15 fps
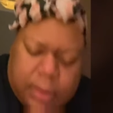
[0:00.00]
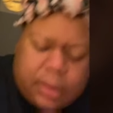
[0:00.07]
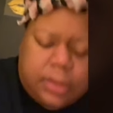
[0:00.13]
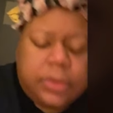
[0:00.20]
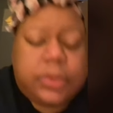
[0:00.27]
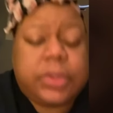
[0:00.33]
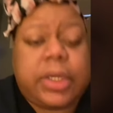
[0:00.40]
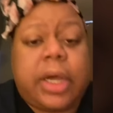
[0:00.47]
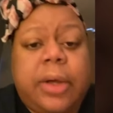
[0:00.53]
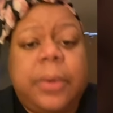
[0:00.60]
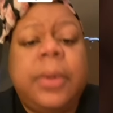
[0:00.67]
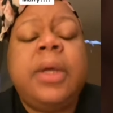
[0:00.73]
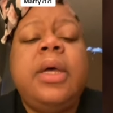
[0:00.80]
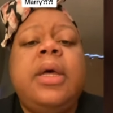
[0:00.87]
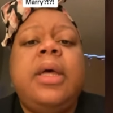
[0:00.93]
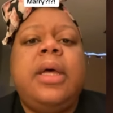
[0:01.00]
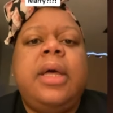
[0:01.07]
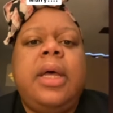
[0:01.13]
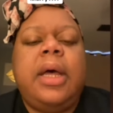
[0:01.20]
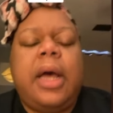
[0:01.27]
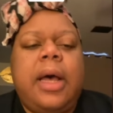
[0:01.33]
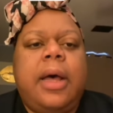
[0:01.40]
So
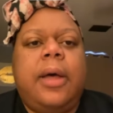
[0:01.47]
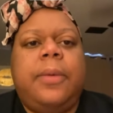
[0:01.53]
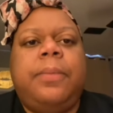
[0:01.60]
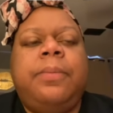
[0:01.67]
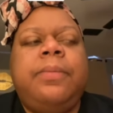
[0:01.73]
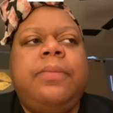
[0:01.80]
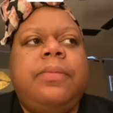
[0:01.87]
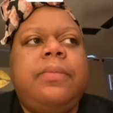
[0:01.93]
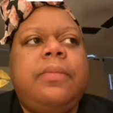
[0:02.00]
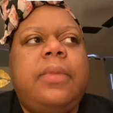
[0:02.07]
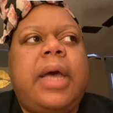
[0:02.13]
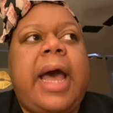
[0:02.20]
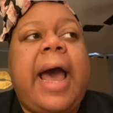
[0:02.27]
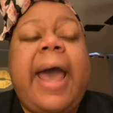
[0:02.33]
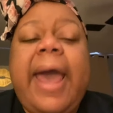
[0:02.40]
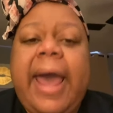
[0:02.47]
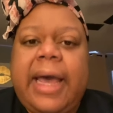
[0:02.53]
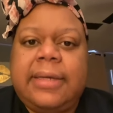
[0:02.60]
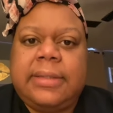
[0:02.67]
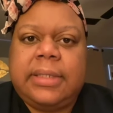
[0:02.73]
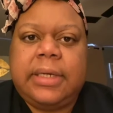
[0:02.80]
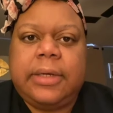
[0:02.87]
um, I
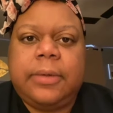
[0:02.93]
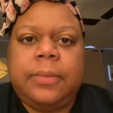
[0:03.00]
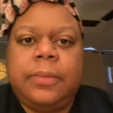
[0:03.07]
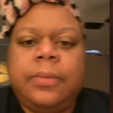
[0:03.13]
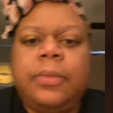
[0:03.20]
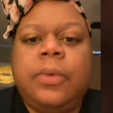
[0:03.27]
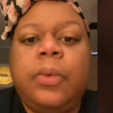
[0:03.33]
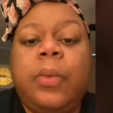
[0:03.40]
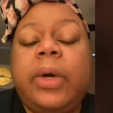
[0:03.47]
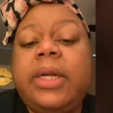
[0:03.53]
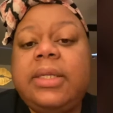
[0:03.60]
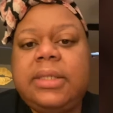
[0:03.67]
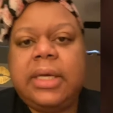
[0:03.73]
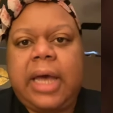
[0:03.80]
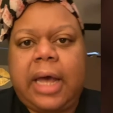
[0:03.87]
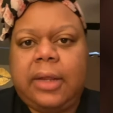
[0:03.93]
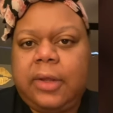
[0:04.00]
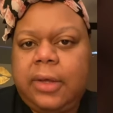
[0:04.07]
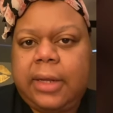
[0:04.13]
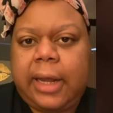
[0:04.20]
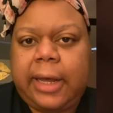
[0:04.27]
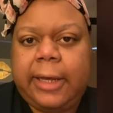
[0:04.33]
asked him, What does the guy
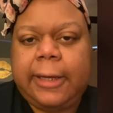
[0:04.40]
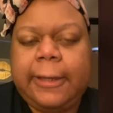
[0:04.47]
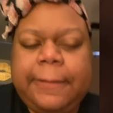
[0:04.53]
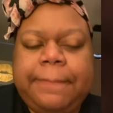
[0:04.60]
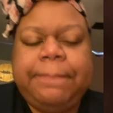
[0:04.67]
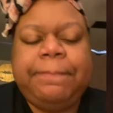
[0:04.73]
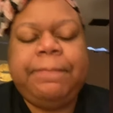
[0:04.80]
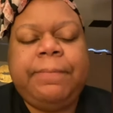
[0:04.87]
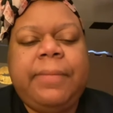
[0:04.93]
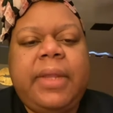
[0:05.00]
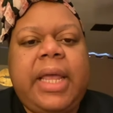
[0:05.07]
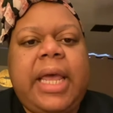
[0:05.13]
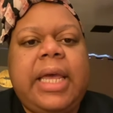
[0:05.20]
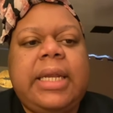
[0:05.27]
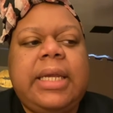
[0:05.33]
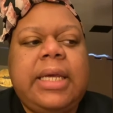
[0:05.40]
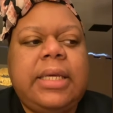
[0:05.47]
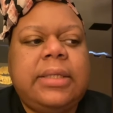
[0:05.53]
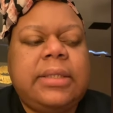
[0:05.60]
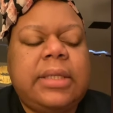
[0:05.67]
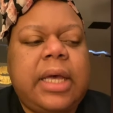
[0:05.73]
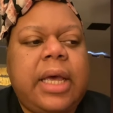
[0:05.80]
look like? And he
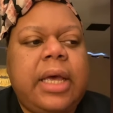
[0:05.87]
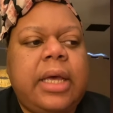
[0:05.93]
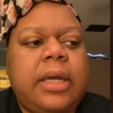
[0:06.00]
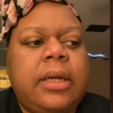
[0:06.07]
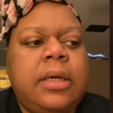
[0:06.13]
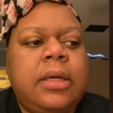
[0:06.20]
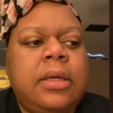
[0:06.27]
said,